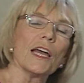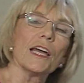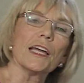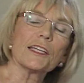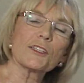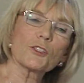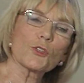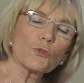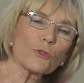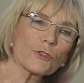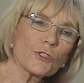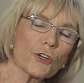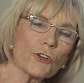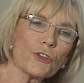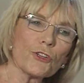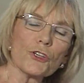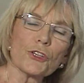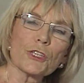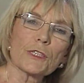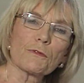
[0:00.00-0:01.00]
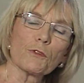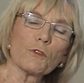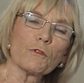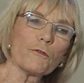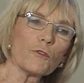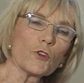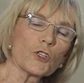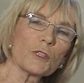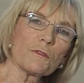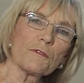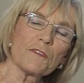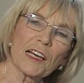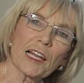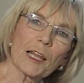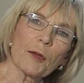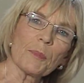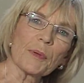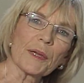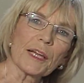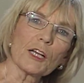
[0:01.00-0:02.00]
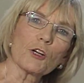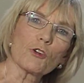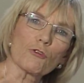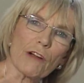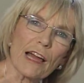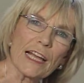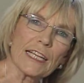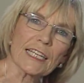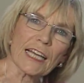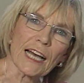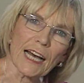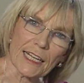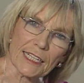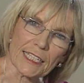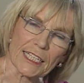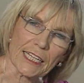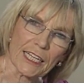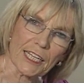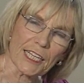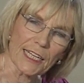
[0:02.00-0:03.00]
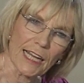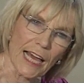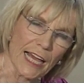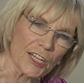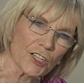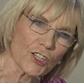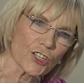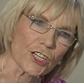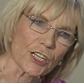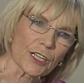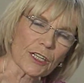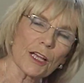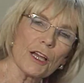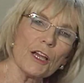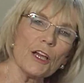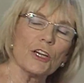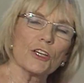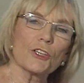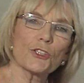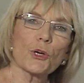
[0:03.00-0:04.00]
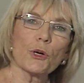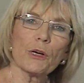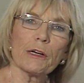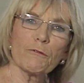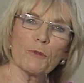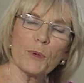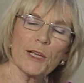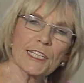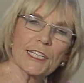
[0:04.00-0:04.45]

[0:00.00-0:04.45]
It's also useful for developing greater articulation. So if we